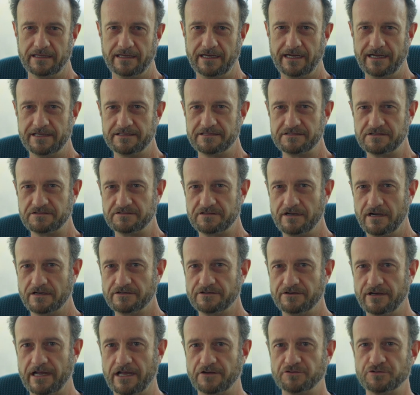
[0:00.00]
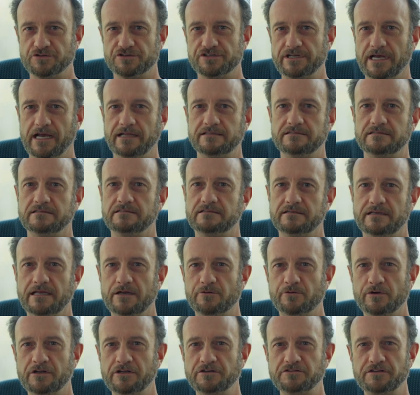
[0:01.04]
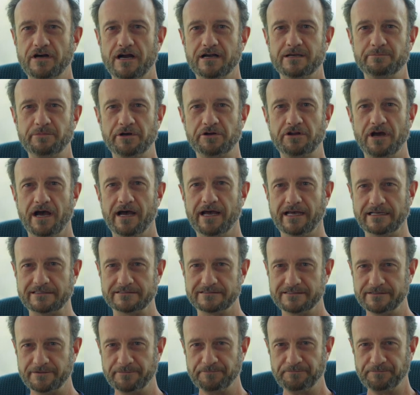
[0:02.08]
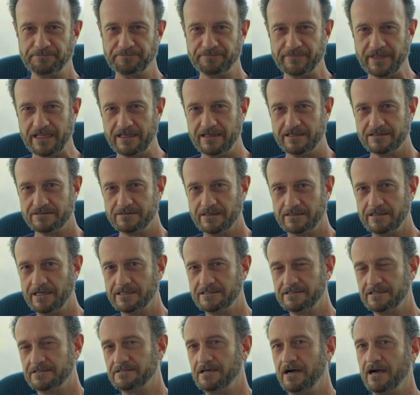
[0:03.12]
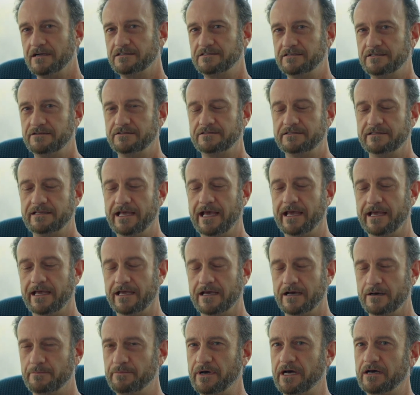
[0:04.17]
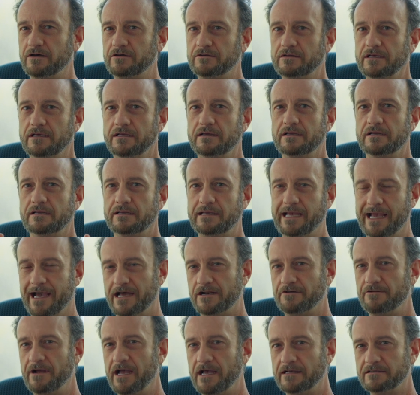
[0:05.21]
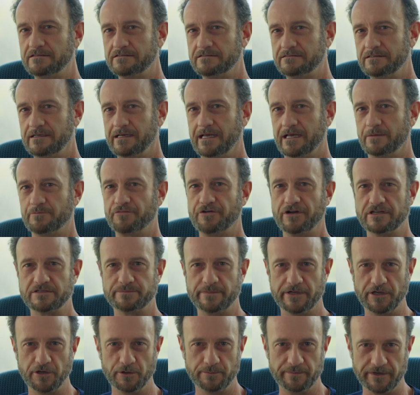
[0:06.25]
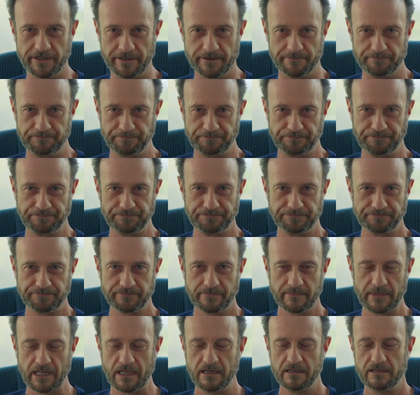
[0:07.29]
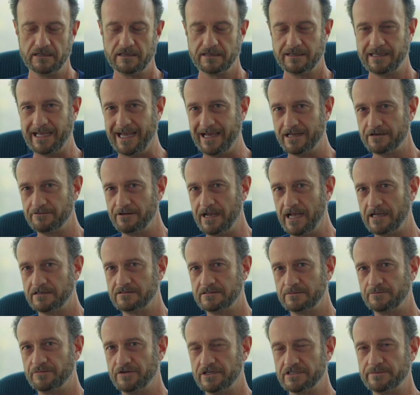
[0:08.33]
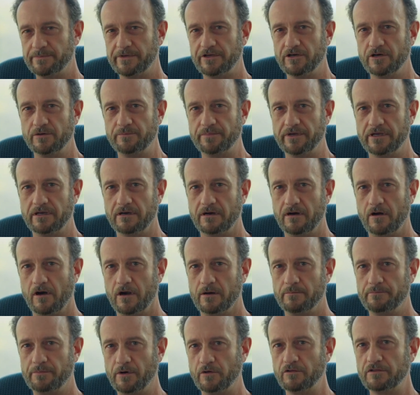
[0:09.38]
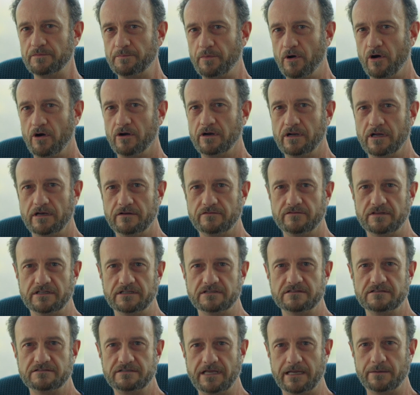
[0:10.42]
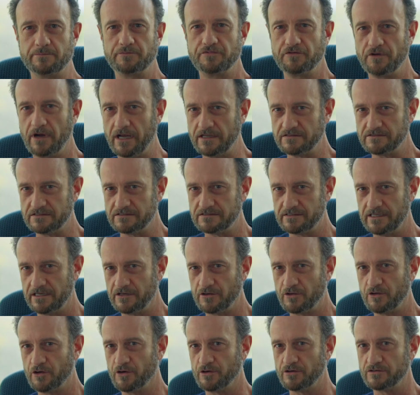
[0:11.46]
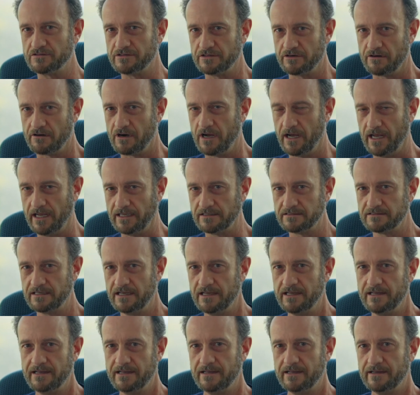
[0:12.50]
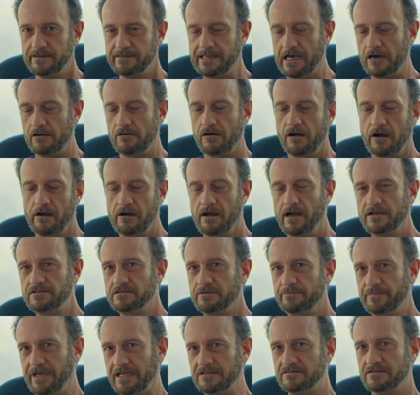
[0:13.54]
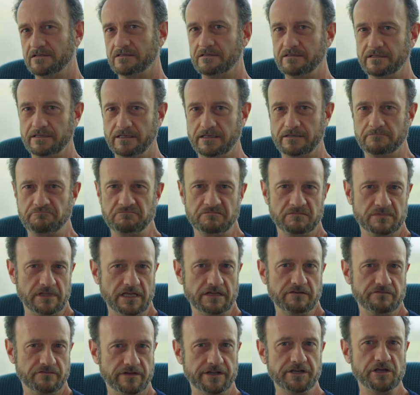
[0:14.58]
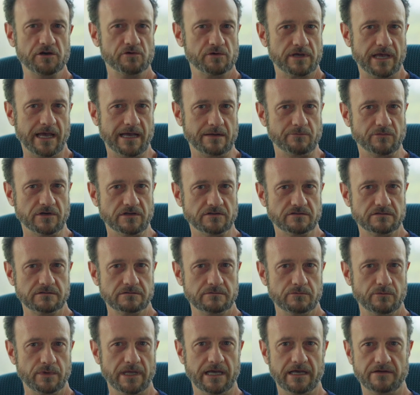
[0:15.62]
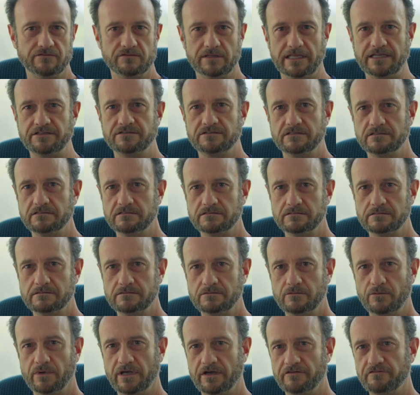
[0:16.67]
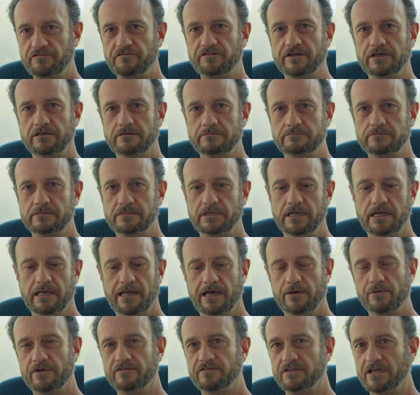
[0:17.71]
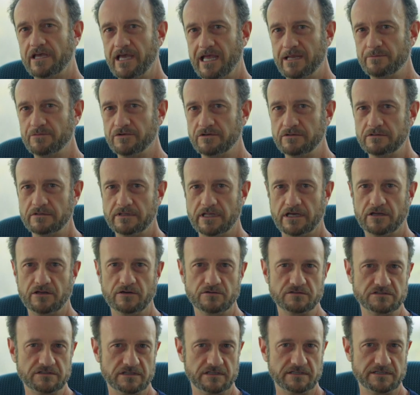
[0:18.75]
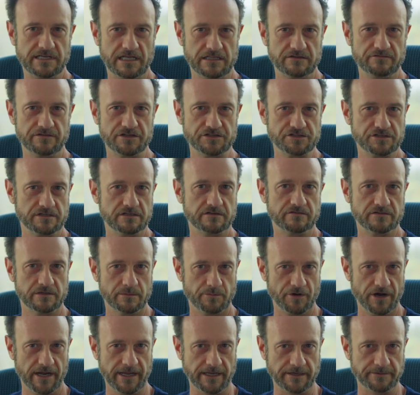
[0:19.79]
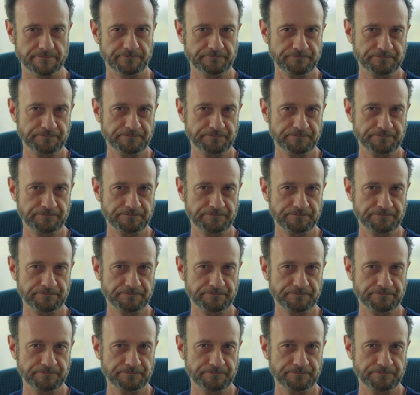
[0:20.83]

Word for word: Hi, this is Dr. Andrew Shatz, and today we're going to talk about eyes. So I'd like to talk to you today about cataracts and presbyopia. Cataracts and presbyopia are both part of the same process that occurs in our eyes. Now, our eyes are basically like video cameras. We have lenses, we have film, and we have the cable that goes to the television of your brain.